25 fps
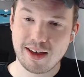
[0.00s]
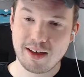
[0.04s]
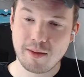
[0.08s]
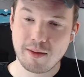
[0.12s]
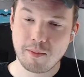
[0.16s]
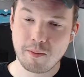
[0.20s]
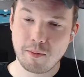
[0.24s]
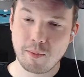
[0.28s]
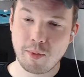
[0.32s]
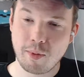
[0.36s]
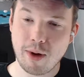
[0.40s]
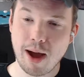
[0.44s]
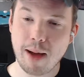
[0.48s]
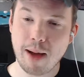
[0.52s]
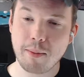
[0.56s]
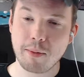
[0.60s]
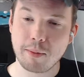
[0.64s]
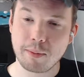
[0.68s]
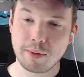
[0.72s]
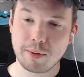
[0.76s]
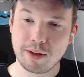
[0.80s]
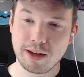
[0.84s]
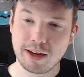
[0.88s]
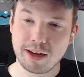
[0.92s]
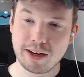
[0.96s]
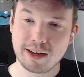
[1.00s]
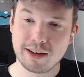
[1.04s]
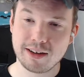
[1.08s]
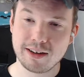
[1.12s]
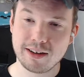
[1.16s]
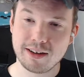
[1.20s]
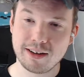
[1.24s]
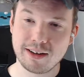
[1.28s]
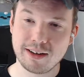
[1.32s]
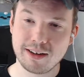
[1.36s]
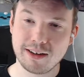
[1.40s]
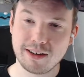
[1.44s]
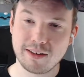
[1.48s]
Probably.
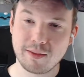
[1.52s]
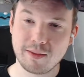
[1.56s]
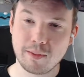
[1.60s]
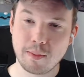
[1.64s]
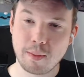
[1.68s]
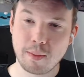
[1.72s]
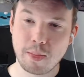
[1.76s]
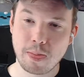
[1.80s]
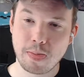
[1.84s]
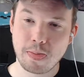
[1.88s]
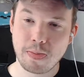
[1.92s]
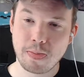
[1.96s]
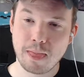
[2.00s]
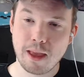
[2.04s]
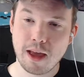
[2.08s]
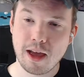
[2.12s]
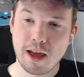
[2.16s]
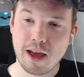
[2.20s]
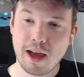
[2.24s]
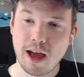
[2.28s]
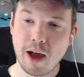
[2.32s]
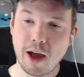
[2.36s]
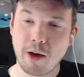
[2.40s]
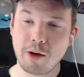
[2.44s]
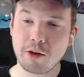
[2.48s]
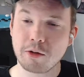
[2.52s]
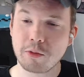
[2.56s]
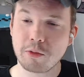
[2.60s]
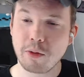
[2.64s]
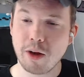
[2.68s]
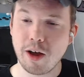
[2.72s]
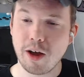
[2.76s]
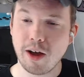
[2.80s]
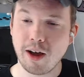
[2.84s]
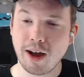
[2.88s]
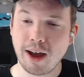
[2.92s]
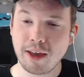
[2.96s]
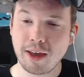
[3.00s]
I was
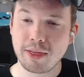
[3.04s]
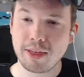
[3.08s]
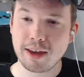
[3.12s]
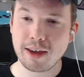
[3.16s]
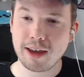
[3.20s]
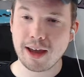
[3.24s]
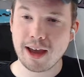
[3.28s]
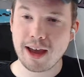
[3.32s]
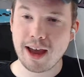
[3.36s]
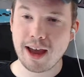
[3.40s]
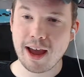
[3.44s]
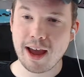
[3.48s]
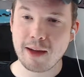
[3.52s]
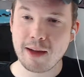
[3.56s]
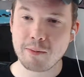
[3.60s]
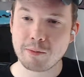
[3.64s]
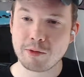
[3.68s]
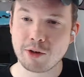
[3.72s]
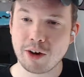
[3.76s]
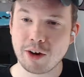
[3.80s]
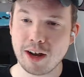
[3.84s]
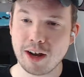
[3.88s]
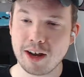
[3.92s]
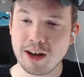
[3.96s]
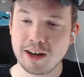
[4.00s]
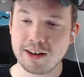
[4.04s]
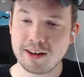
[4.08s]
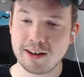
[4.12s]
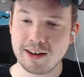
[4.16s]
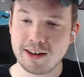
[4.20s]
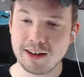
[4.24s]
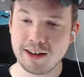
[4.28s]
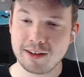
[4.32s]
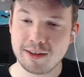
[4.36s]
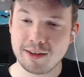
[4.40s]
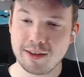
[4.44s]
wrong. I think I am trying to get